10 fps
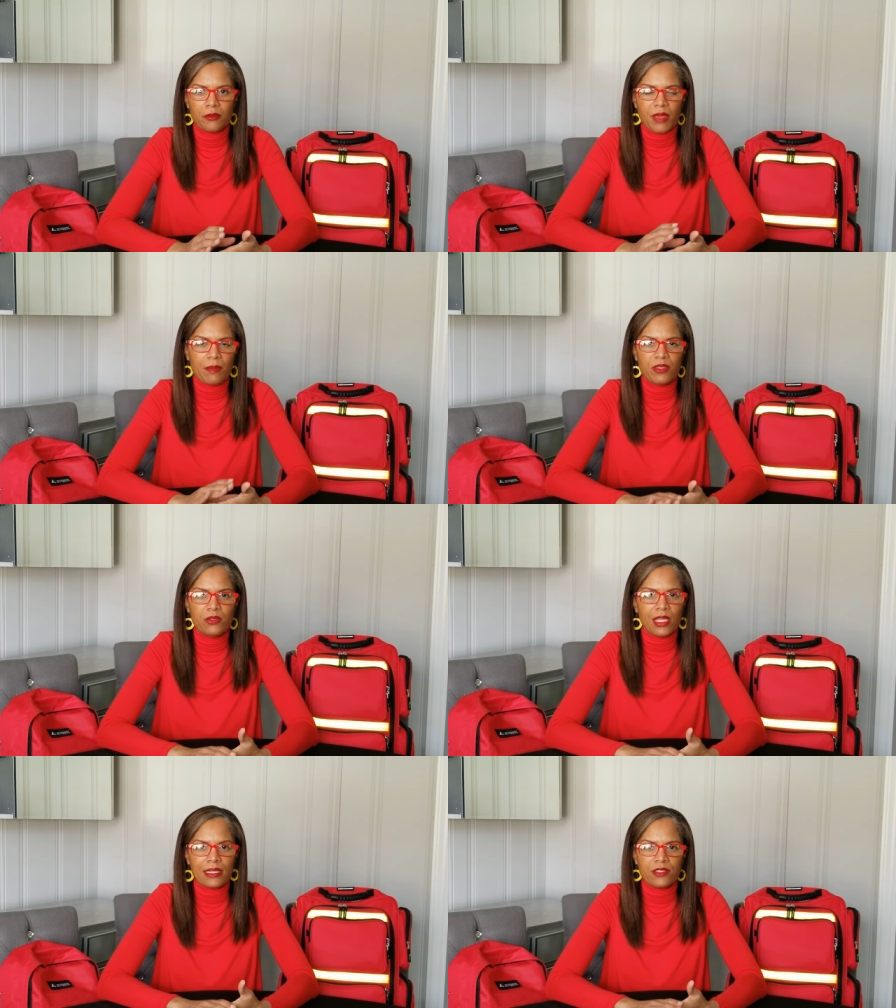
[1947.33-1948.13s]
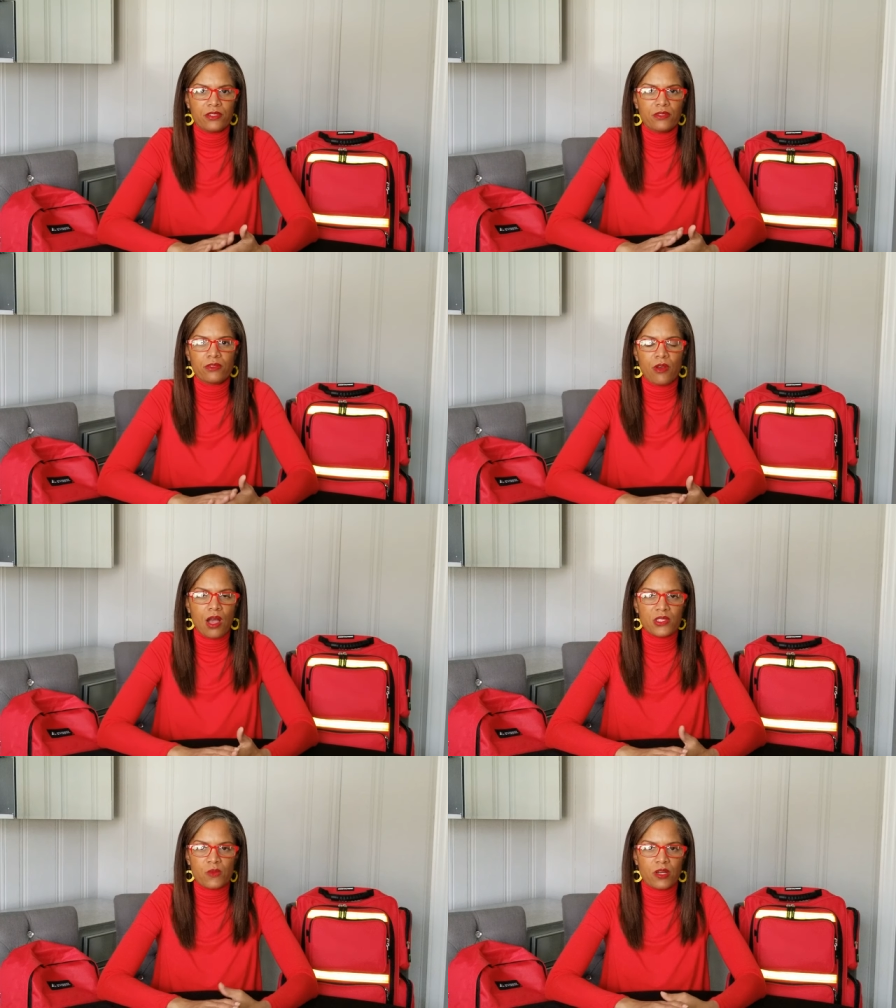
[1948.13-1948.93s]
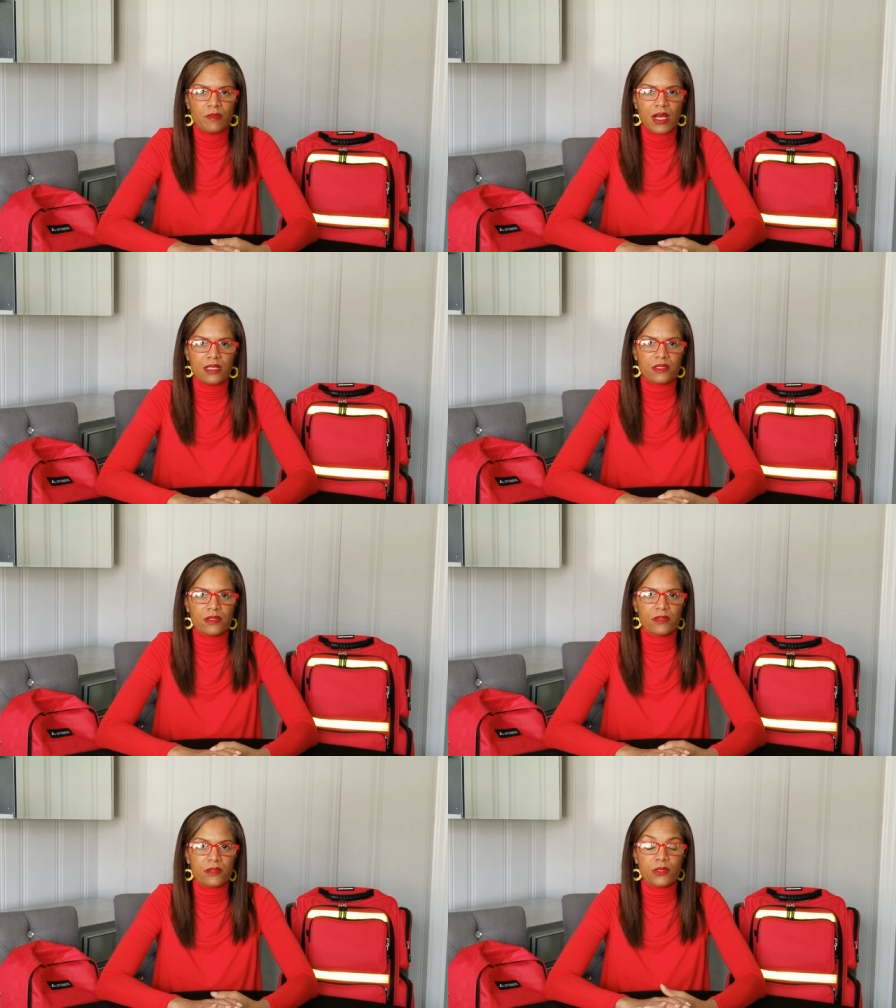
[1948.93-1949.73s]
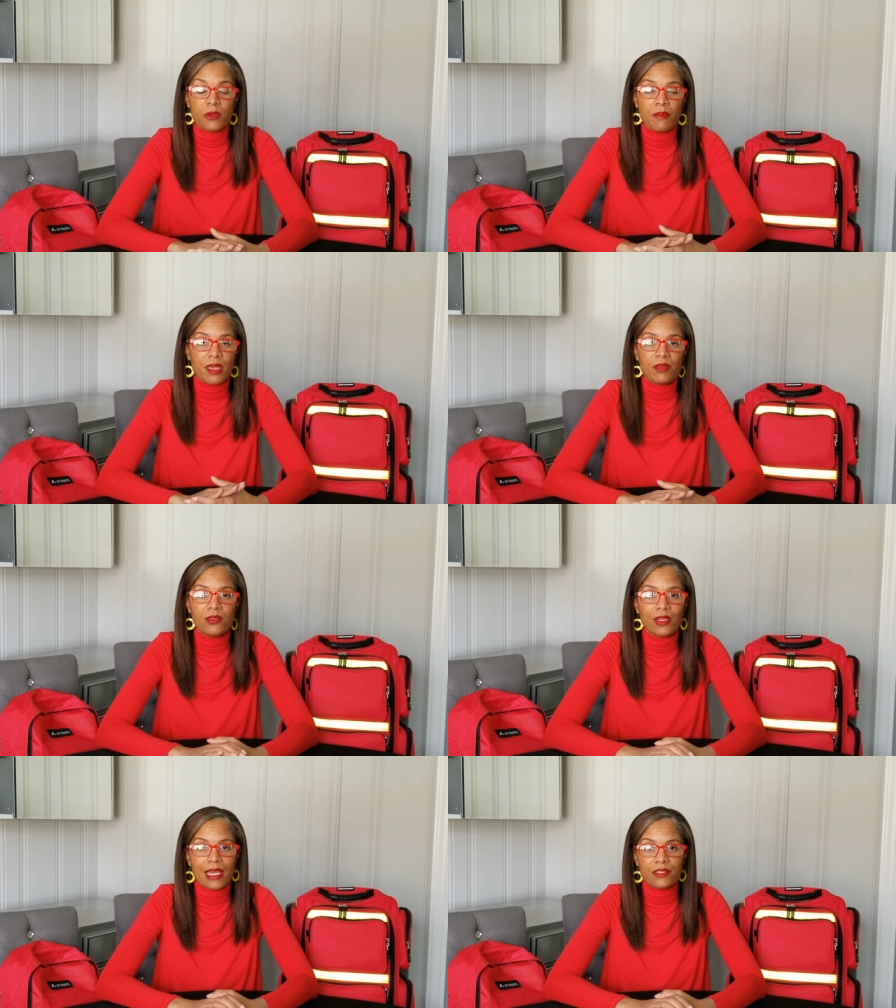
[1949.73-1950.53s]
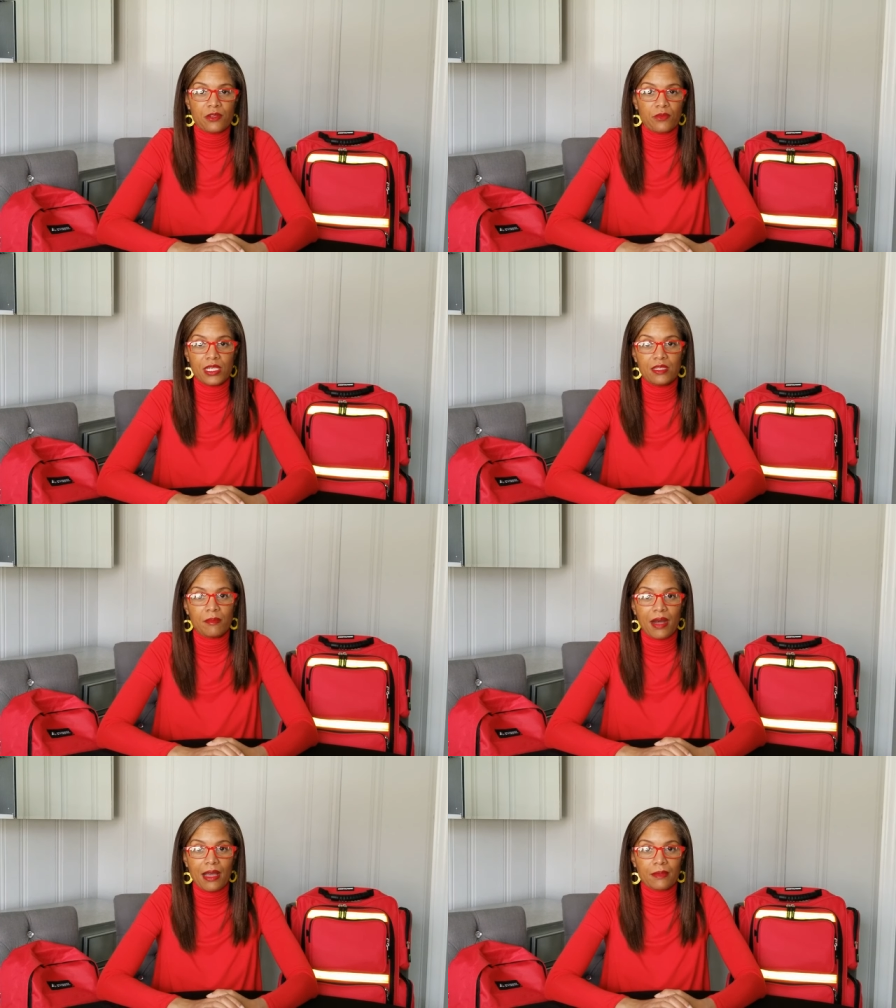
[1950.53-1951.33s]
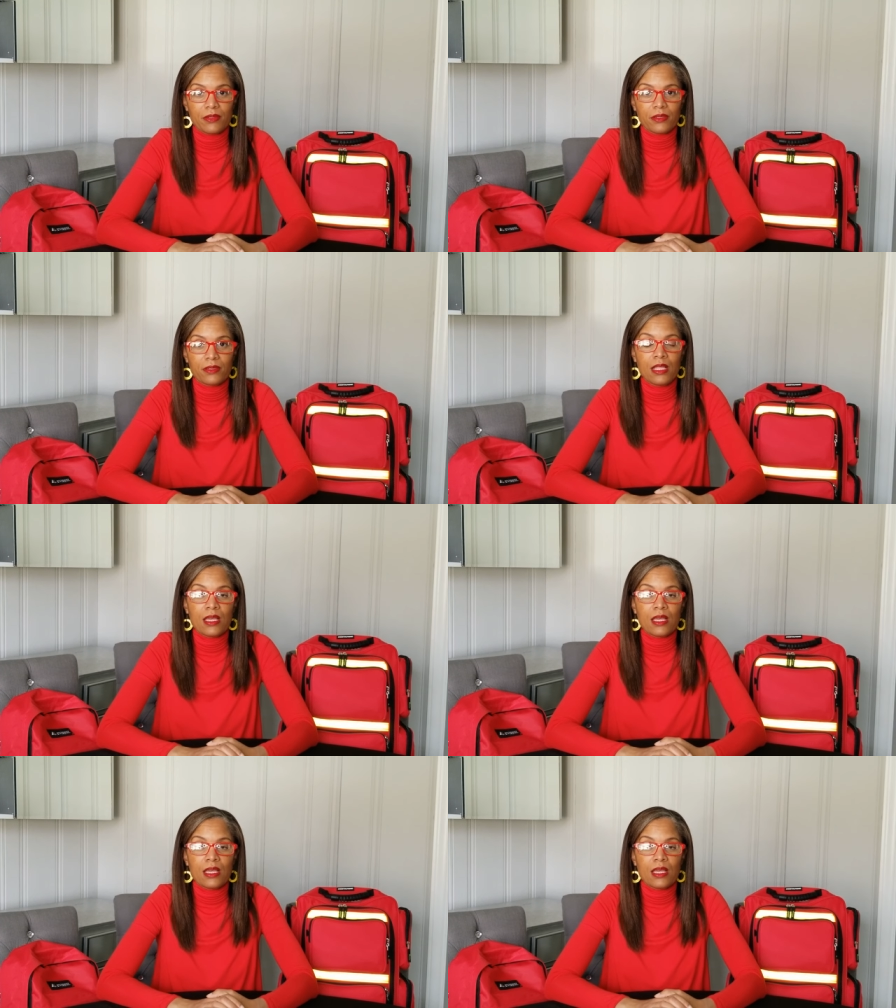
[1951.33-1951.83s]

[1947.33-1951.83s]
Maybe you like to do crossword puzzles, or maybe you like to read the Bible.